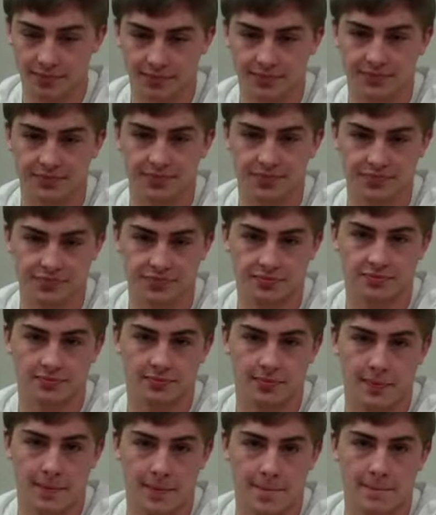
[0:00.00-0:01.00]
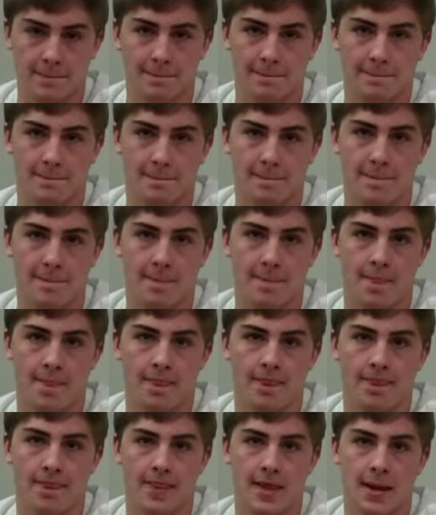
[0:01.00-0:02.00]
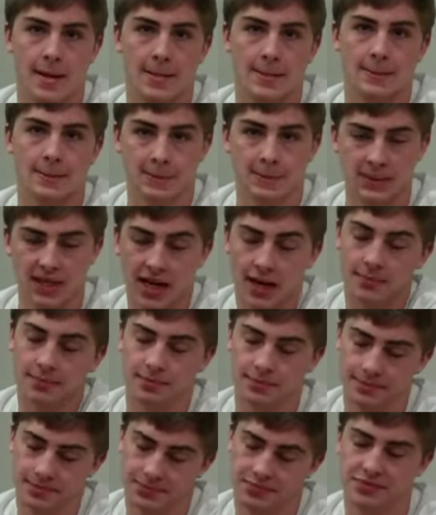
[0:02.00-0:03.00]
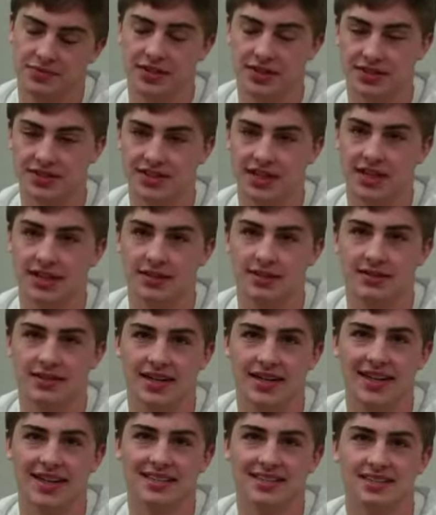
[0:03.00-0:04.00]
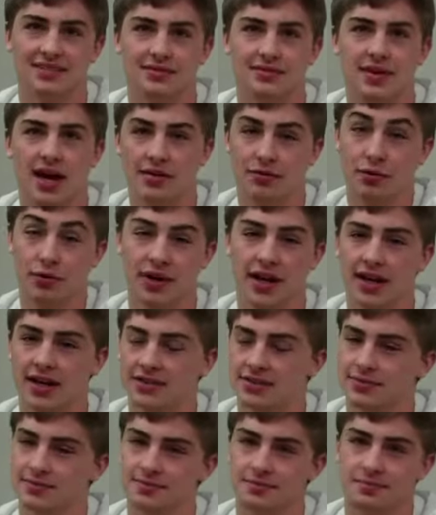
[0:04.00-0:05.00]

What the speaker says: And you've had some adversity in your life, too? Yeah, you could say, I guess. Everyone what, has.